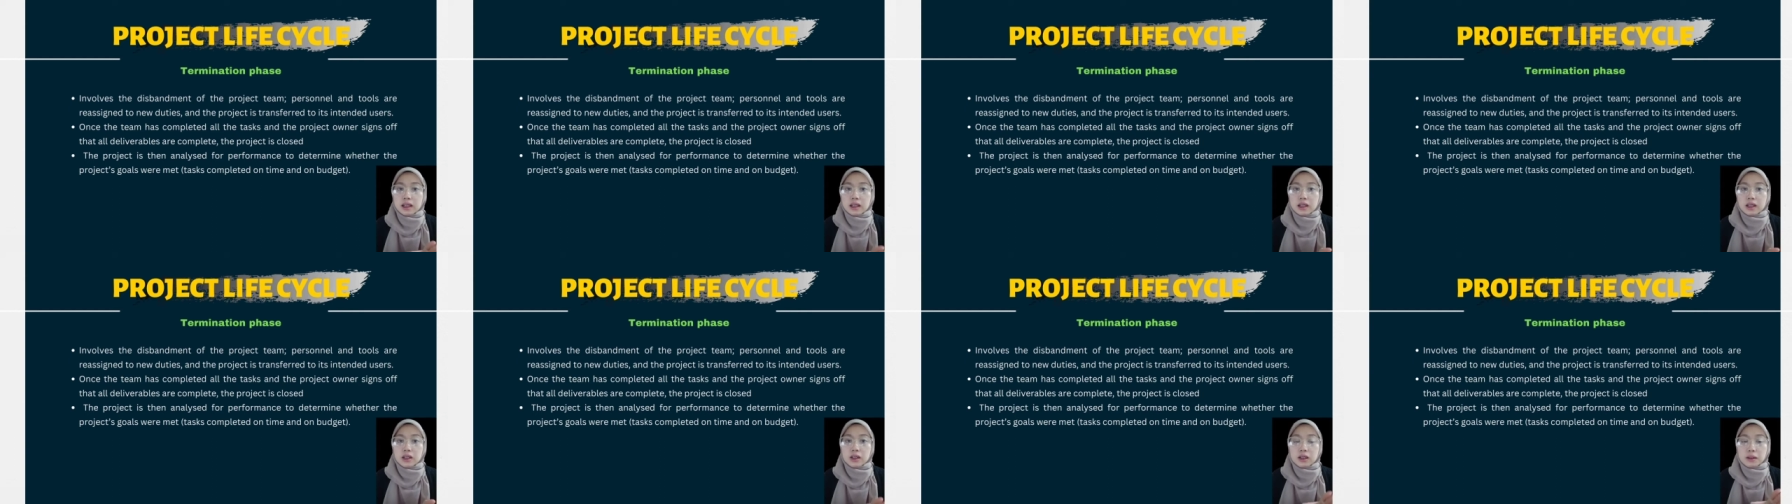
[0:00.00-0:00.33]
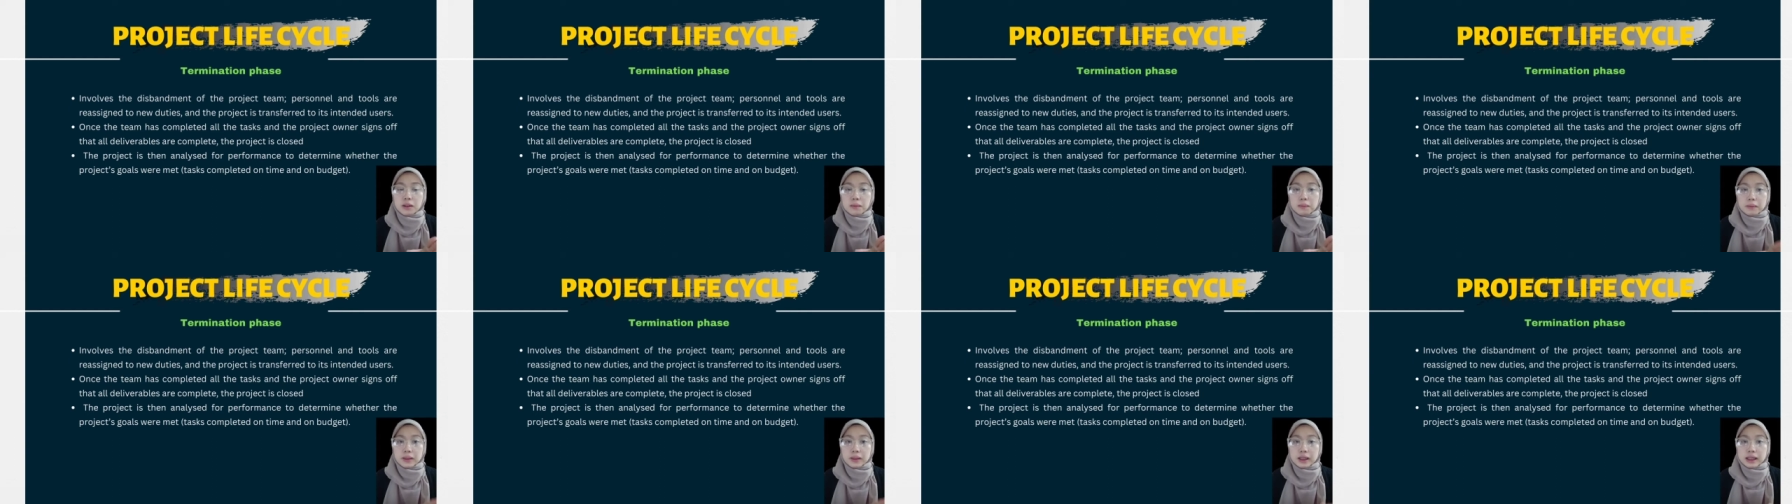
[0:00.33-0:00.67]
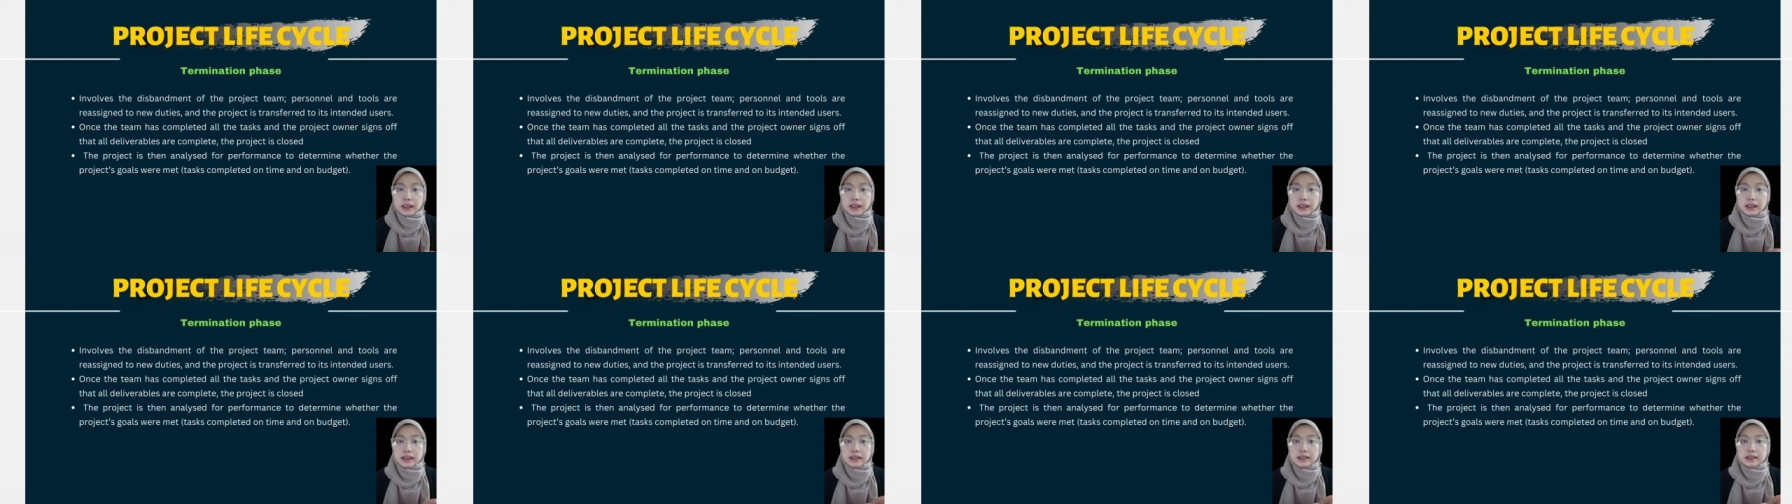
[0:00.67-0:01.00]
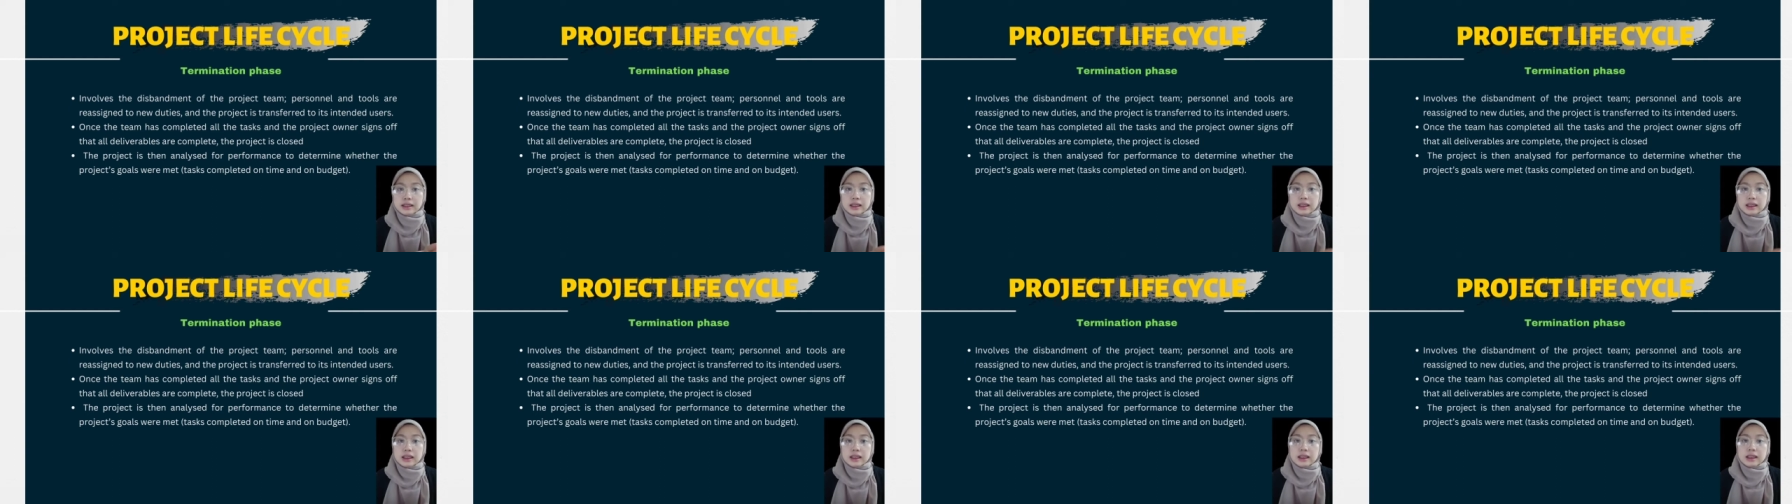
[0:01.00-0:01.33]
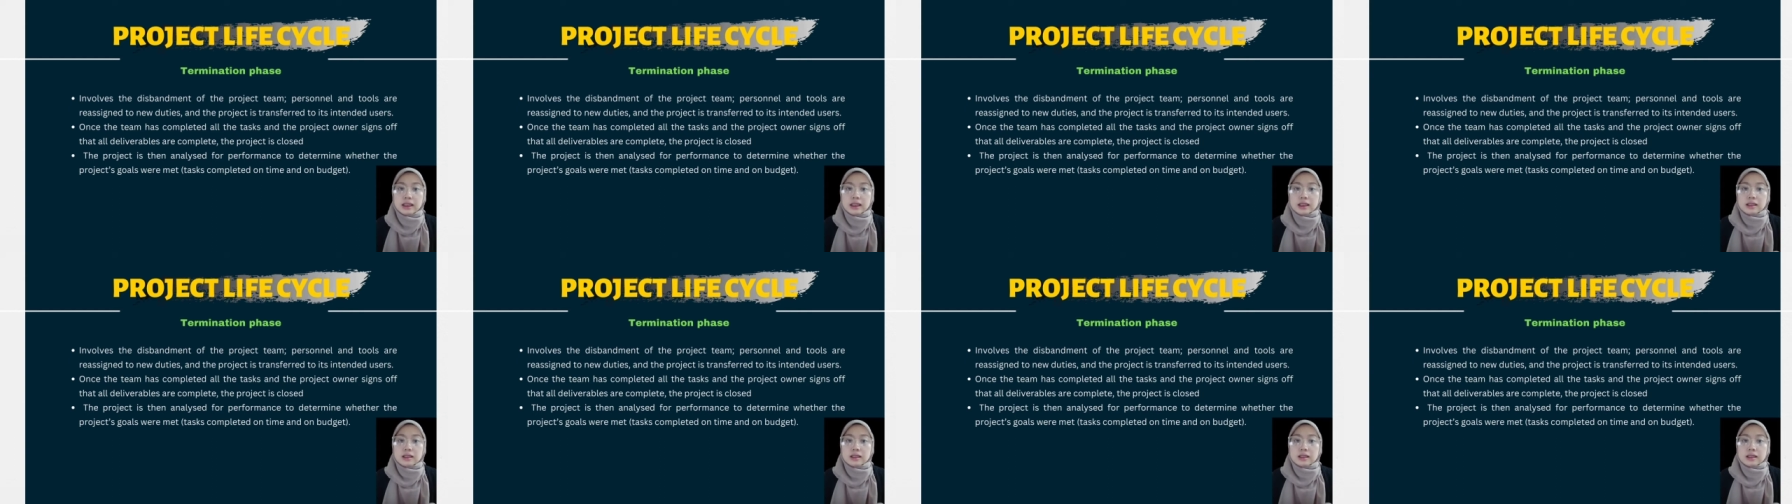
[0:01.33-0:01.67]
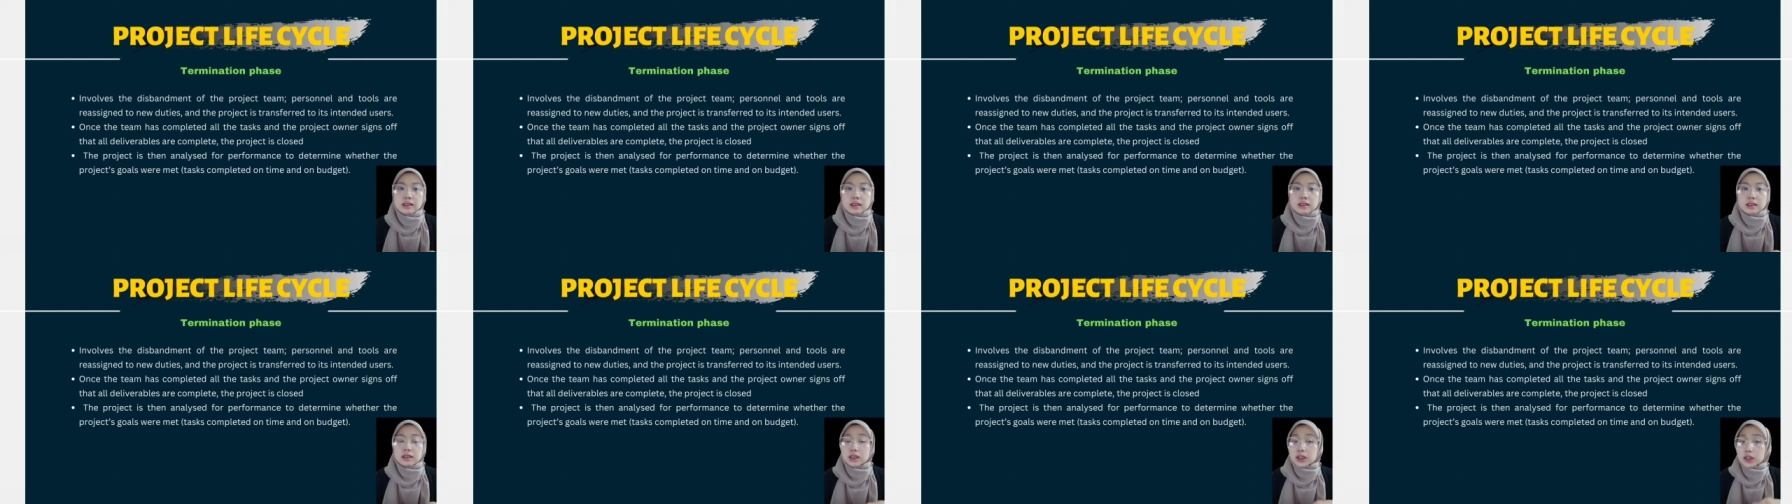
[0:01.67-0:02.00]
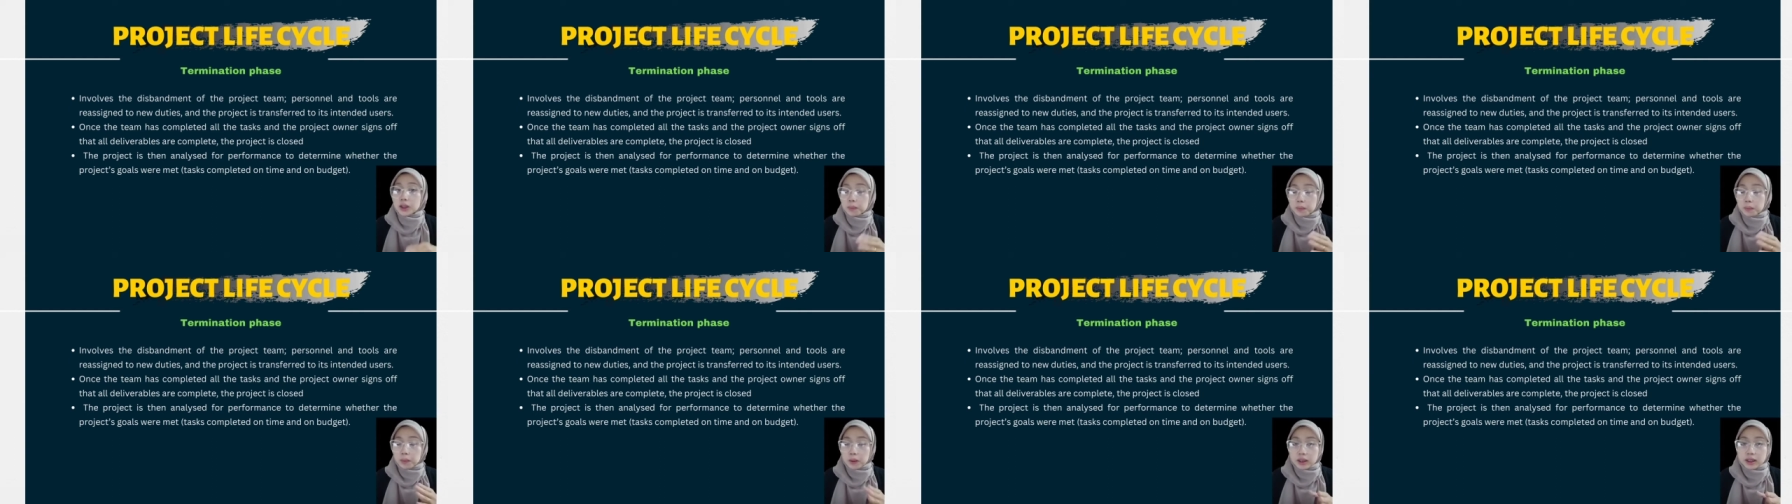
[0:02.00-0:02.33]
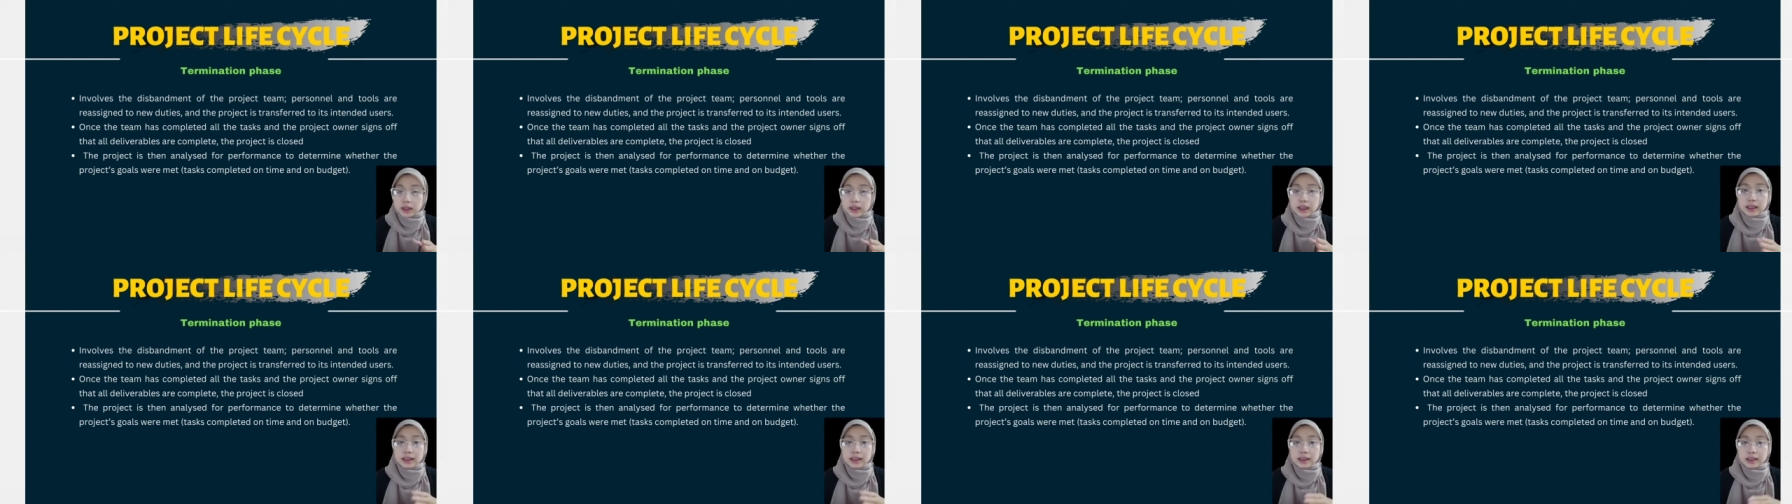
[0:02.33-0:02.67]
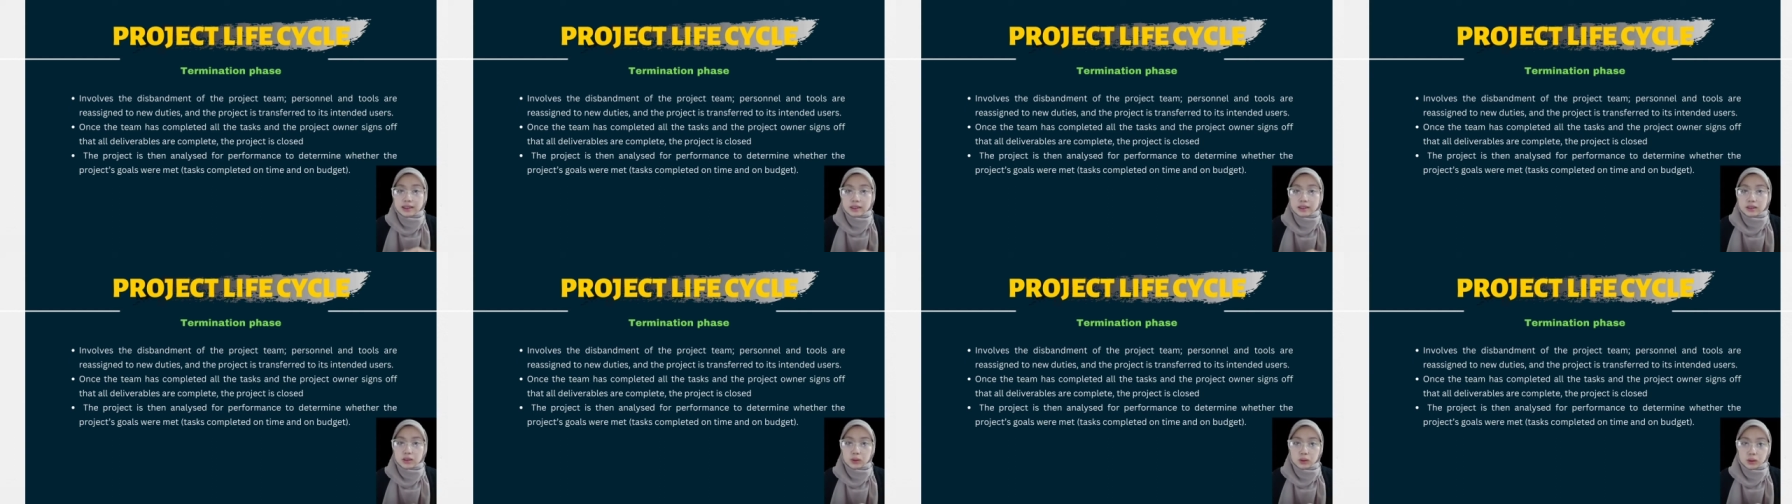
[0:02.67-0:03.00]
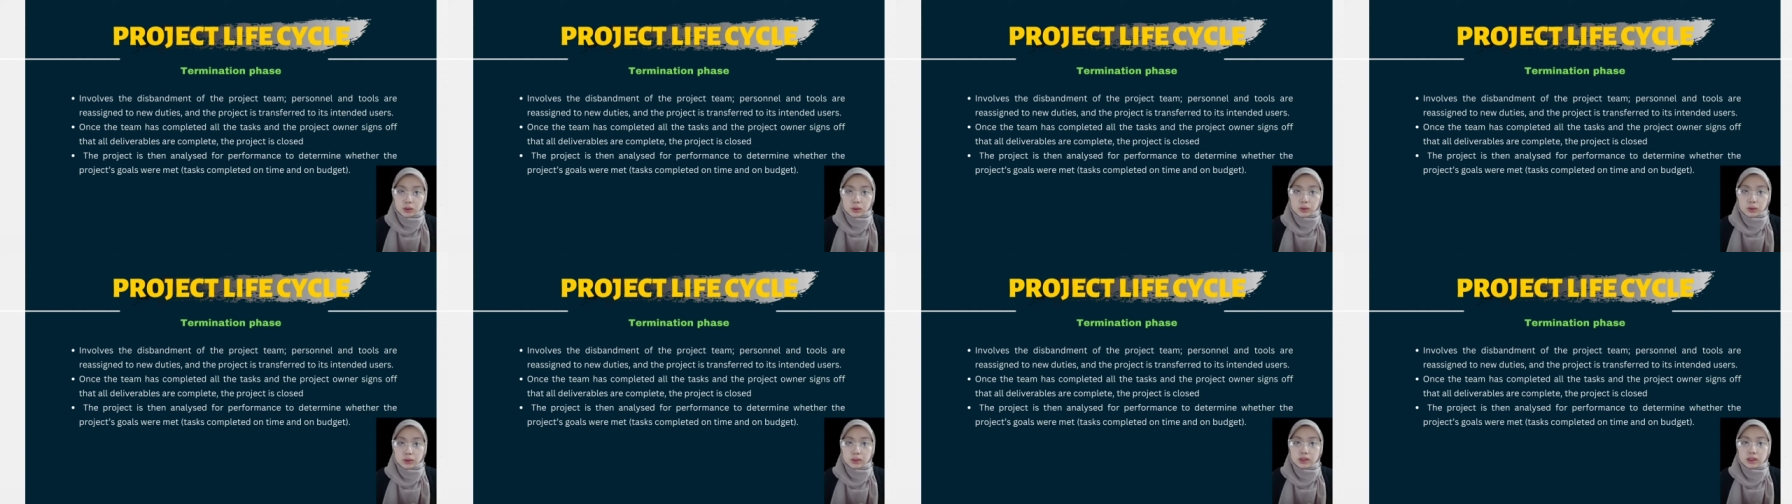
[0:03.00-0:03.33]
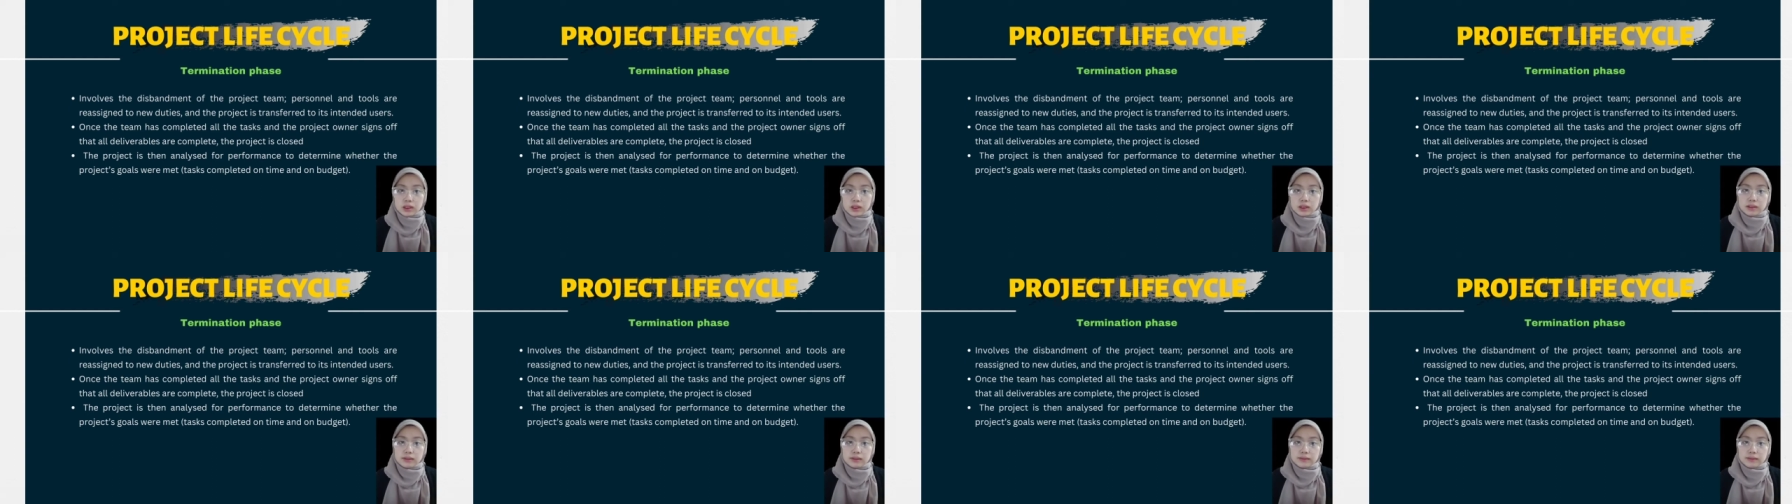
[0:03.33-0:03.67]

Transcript: are complete, the project is closed.